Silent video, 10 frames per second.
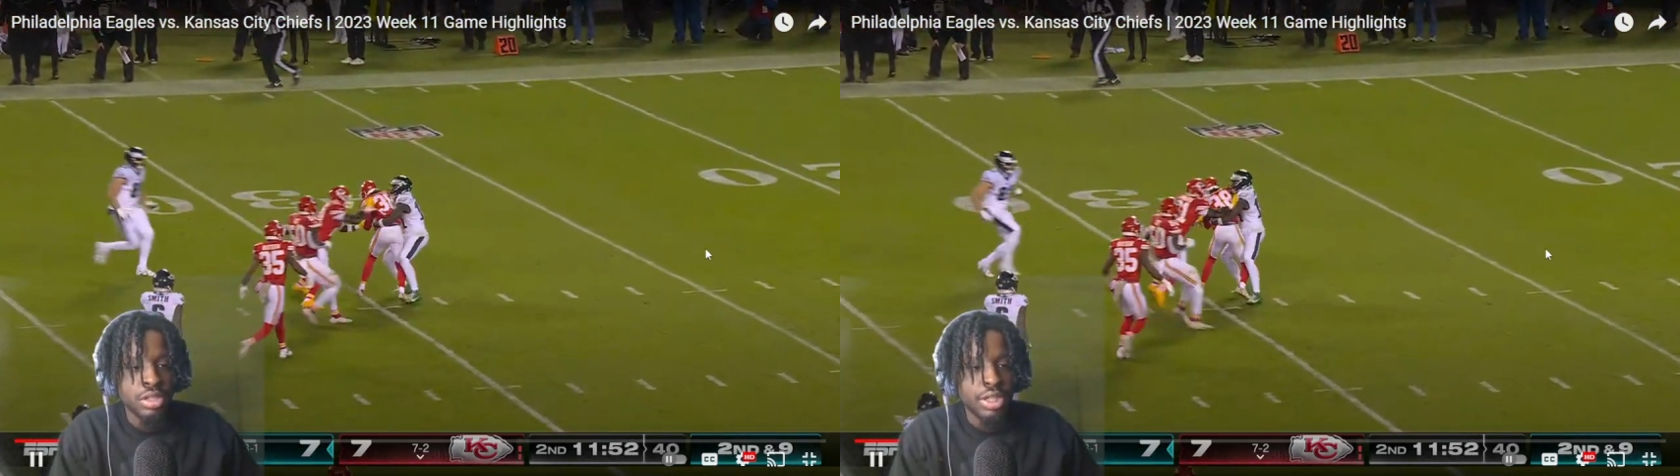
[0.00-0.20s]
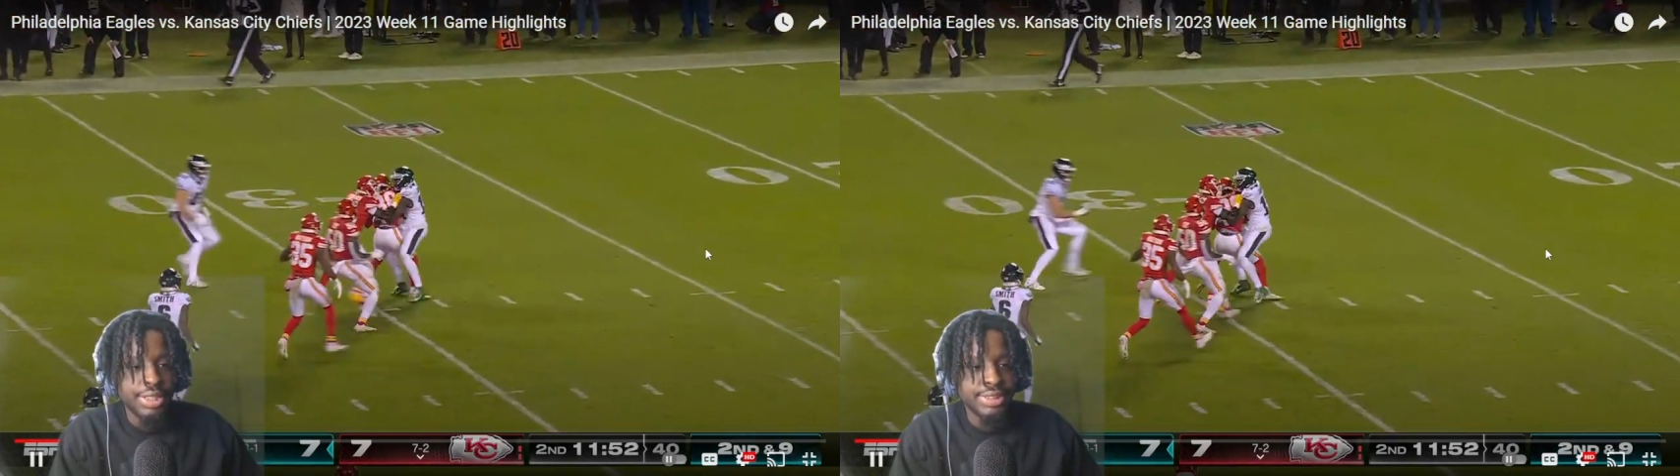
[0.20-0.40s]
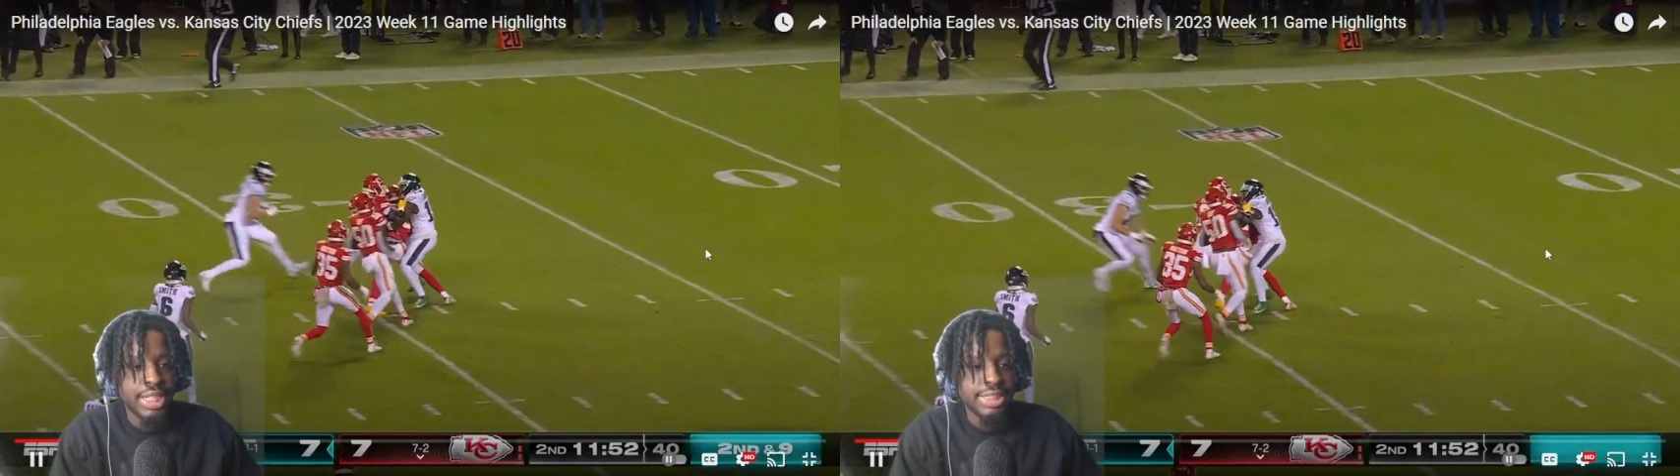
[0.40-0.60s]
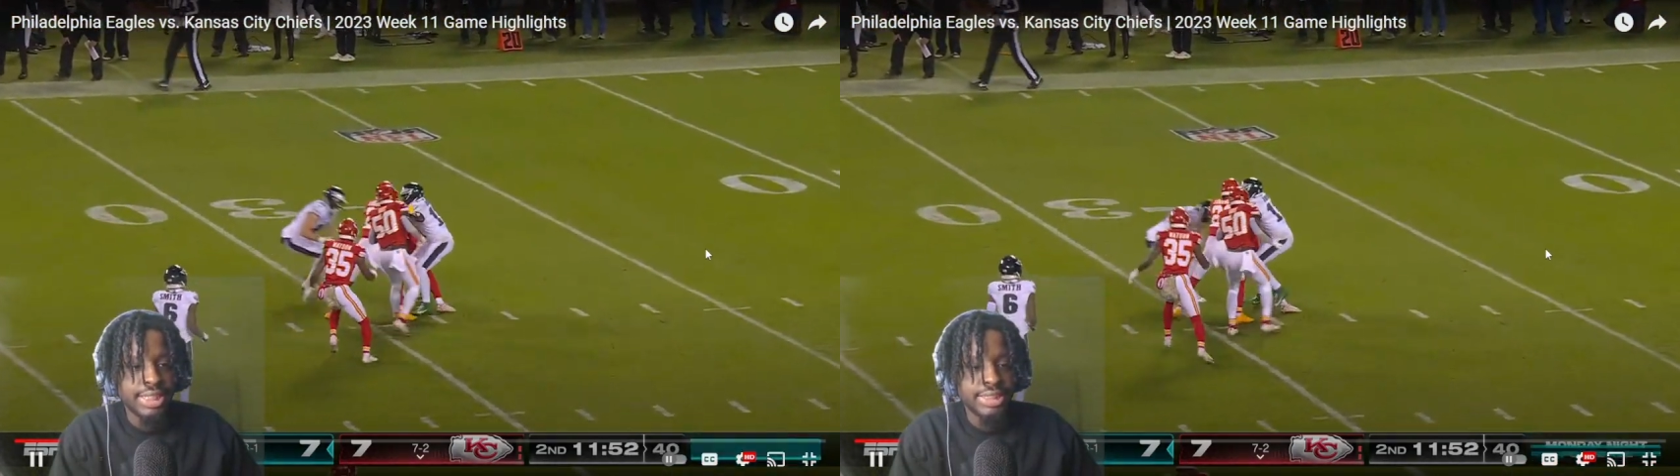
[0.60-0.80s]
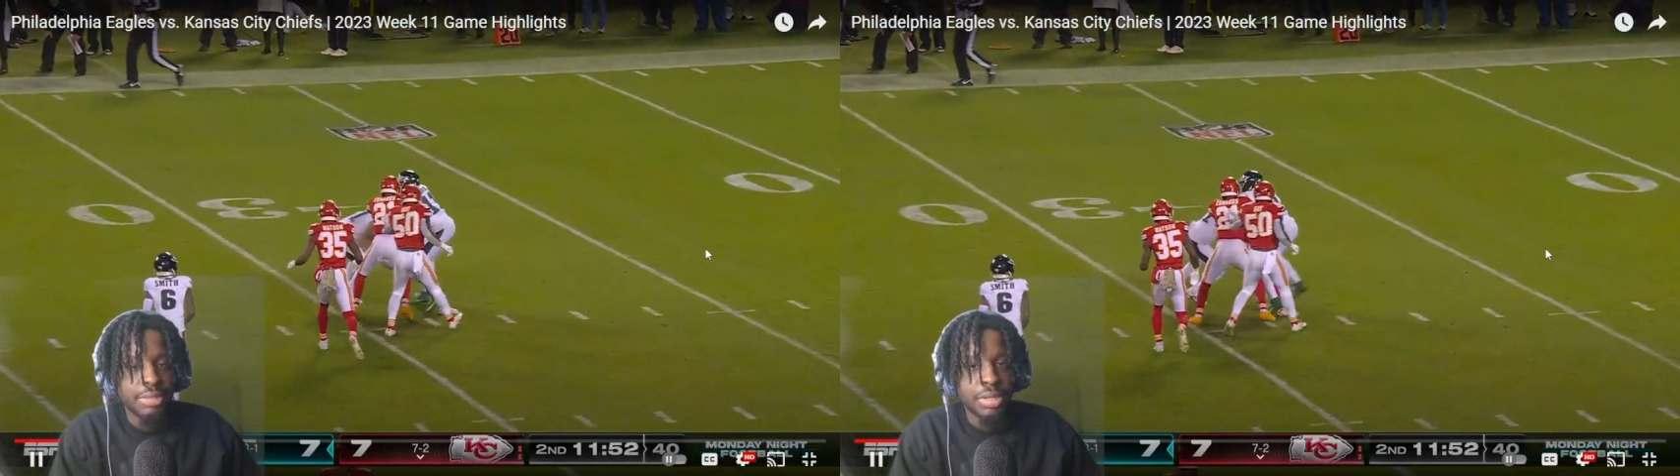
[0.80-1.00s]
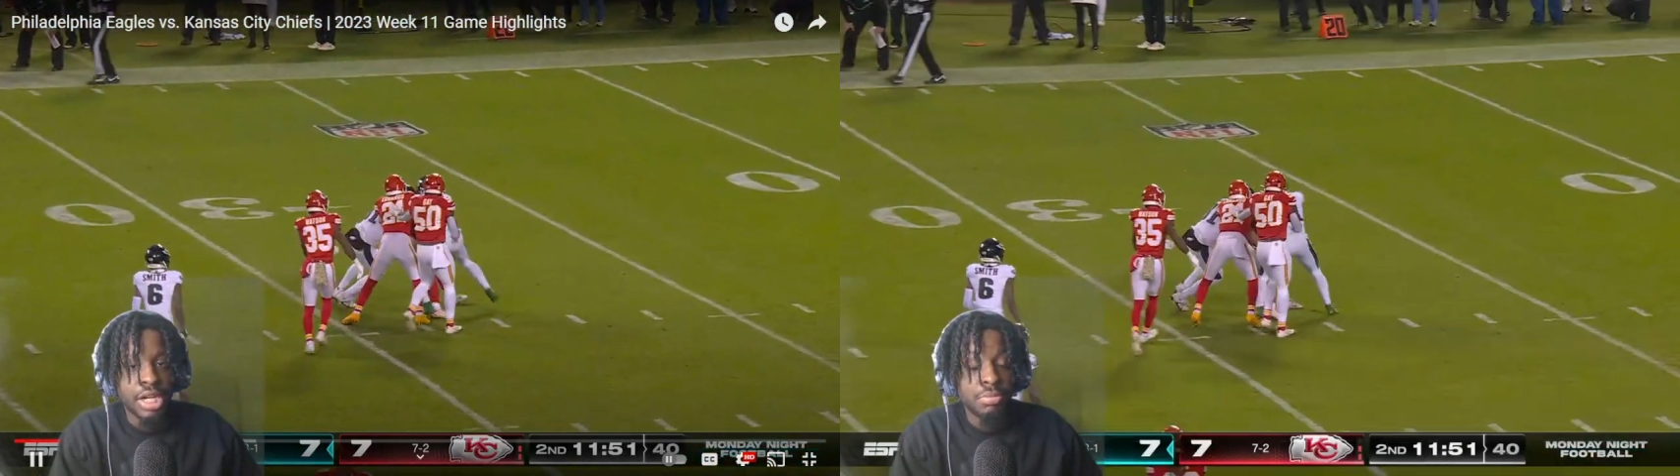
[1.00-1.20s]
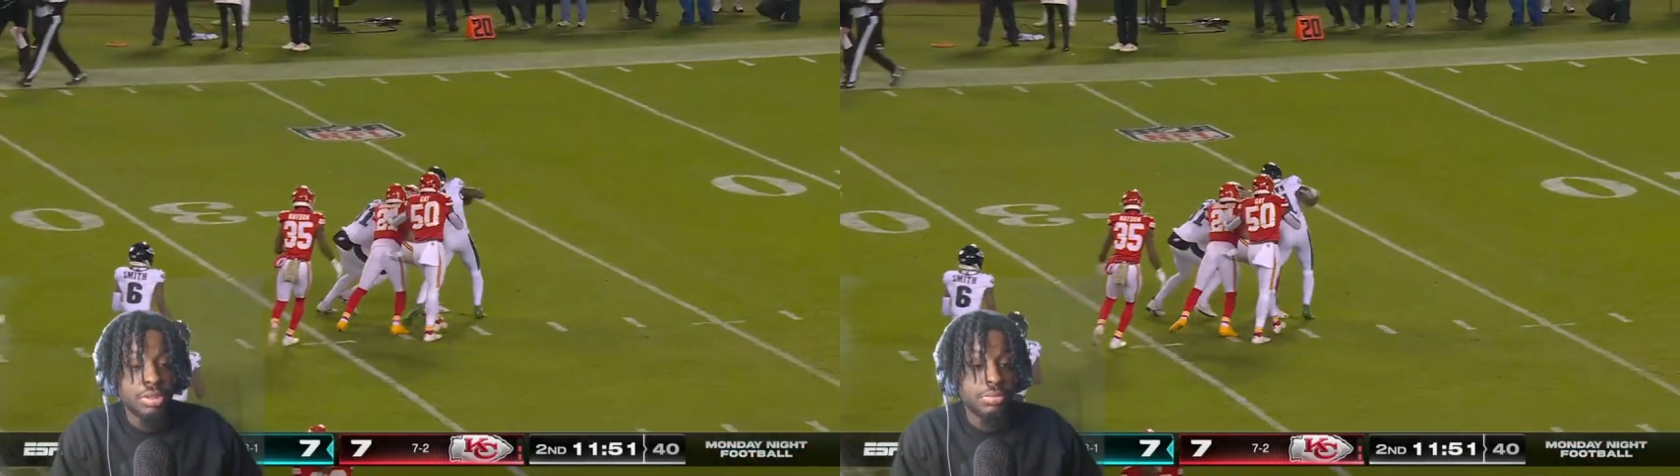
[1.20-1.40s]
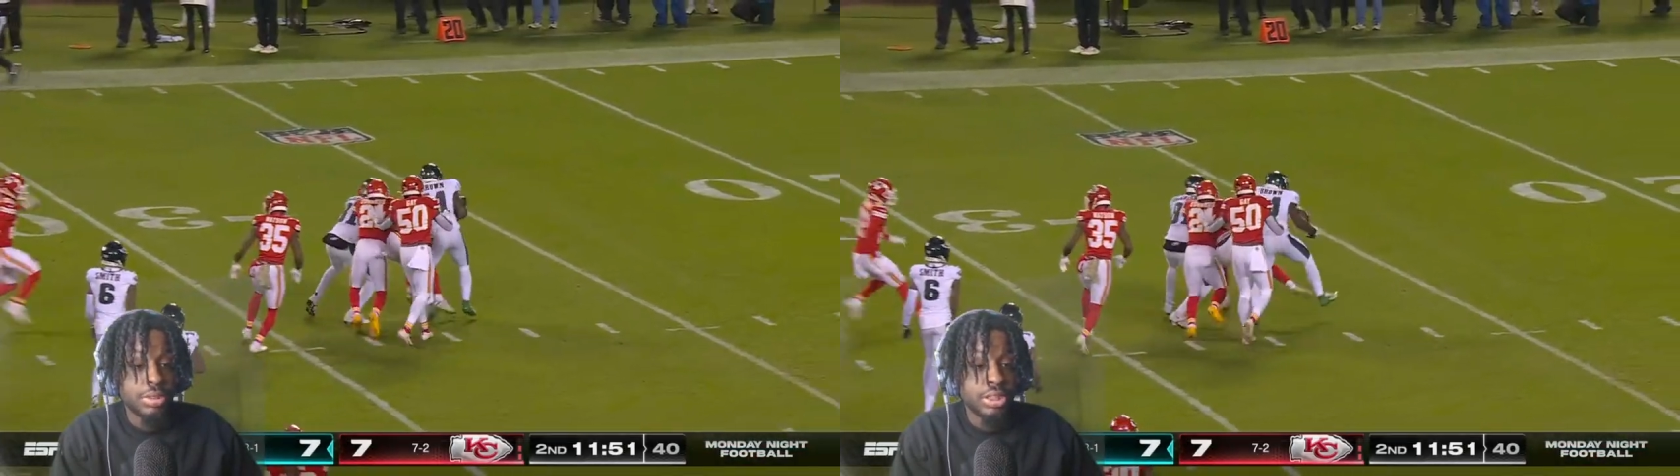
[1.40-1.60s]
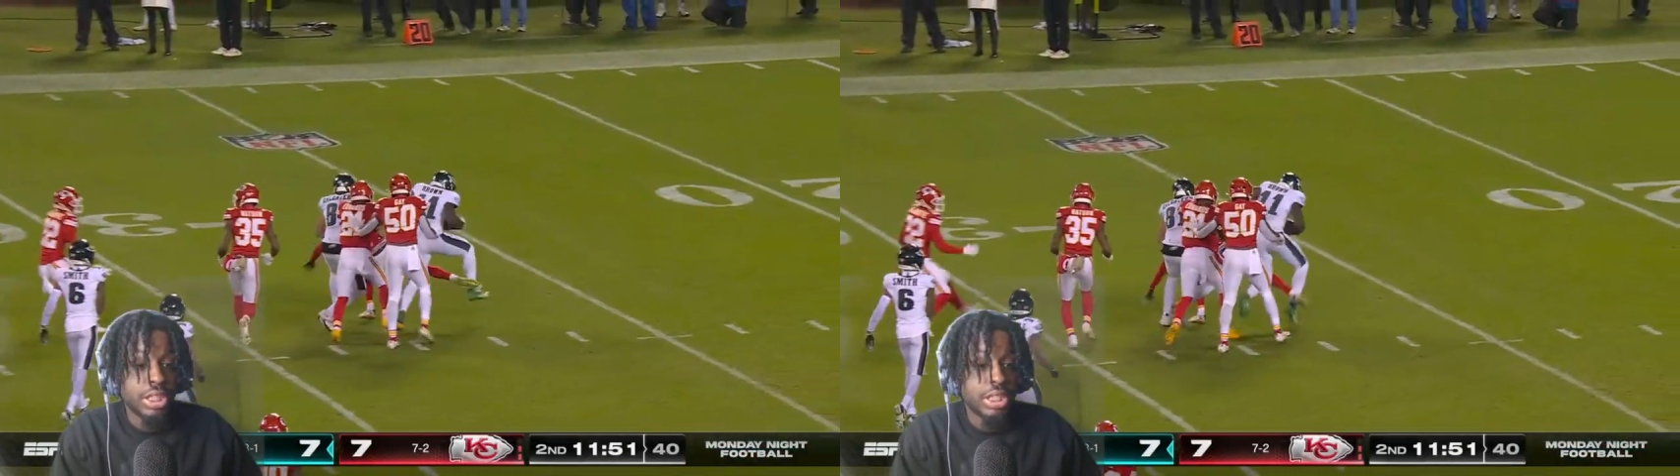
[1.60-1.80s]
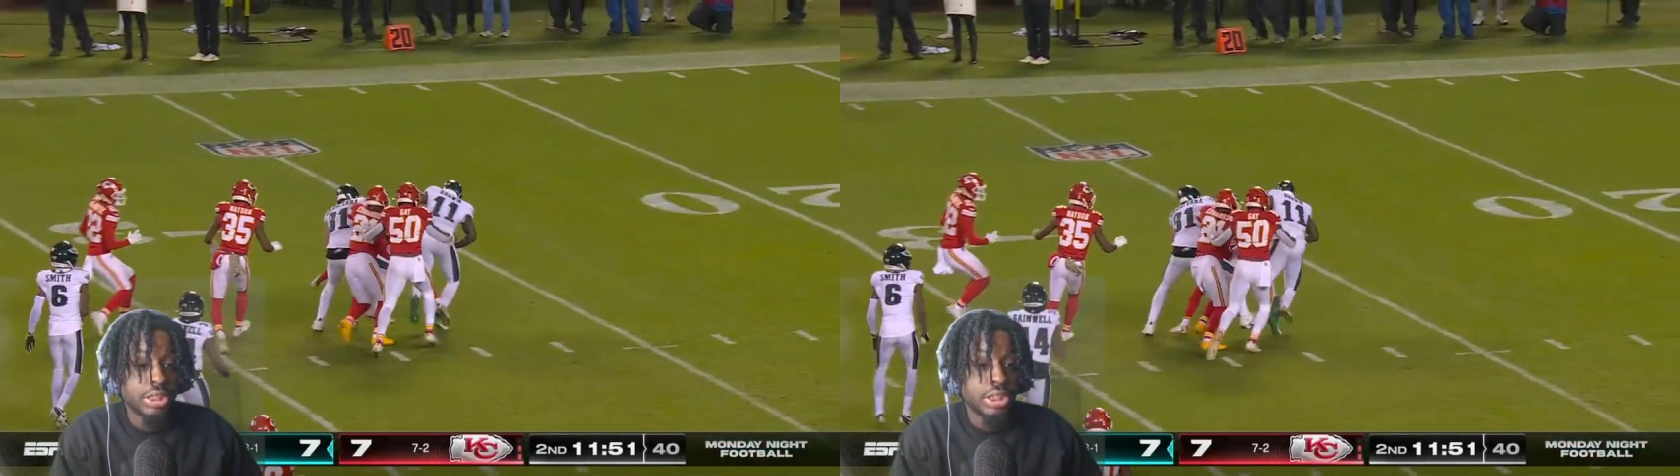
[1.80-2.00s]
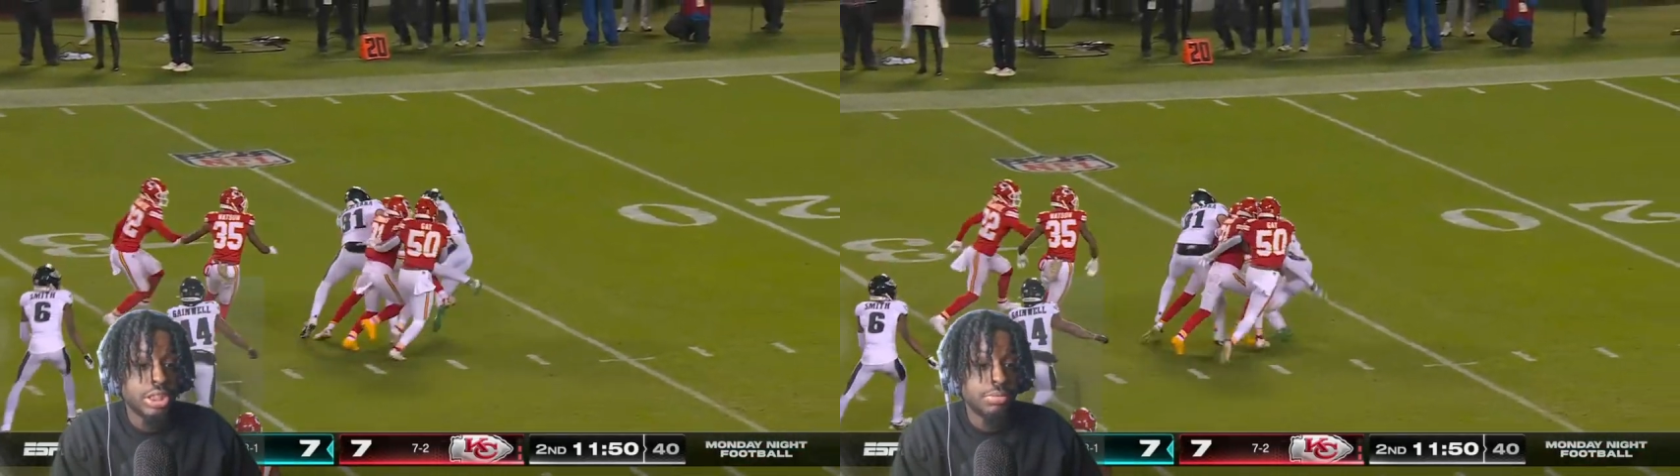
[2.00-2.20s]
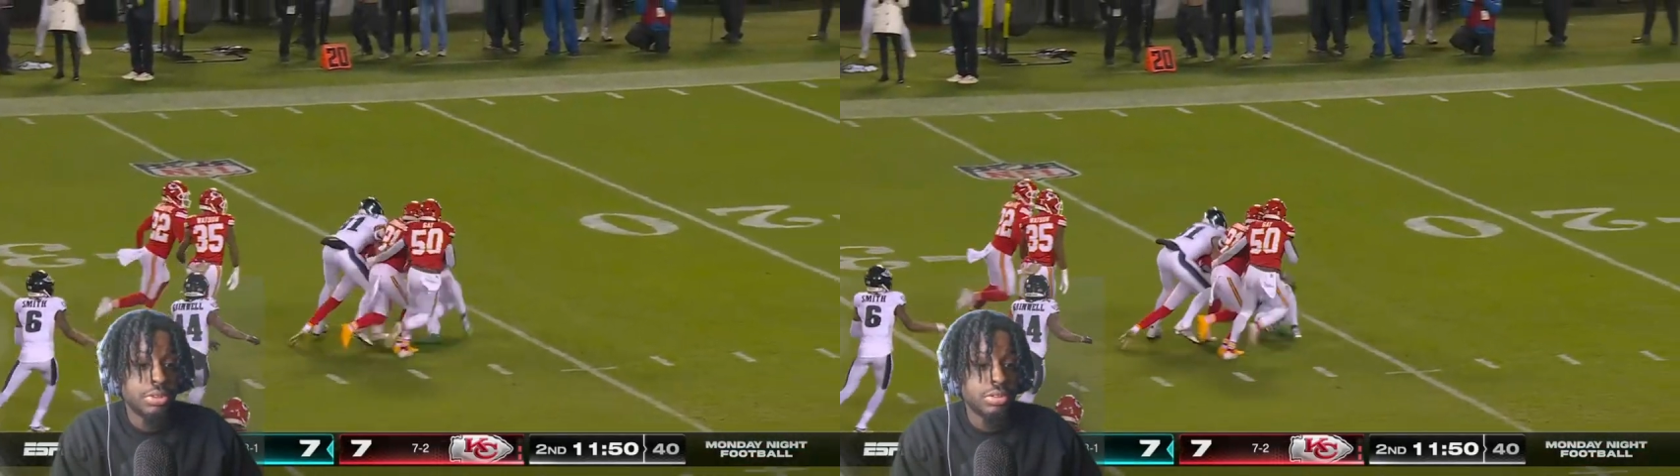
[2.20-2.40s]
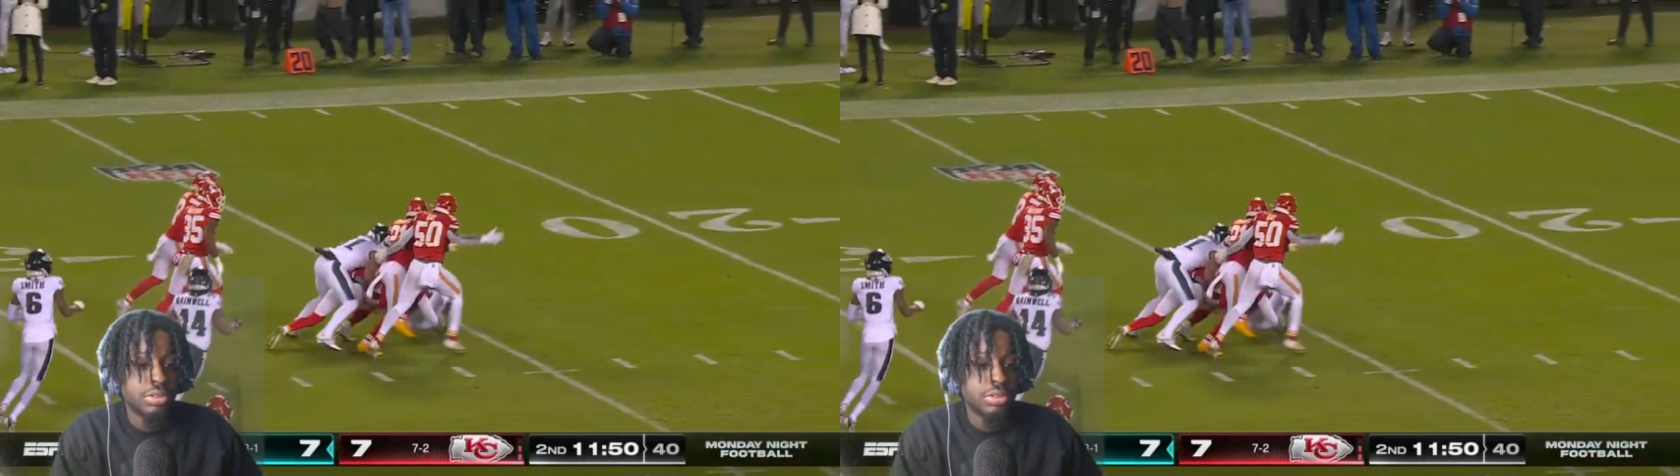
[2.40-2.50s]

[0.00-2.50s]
I understand it's AJ Brown, bro, but damn, that's done, bro.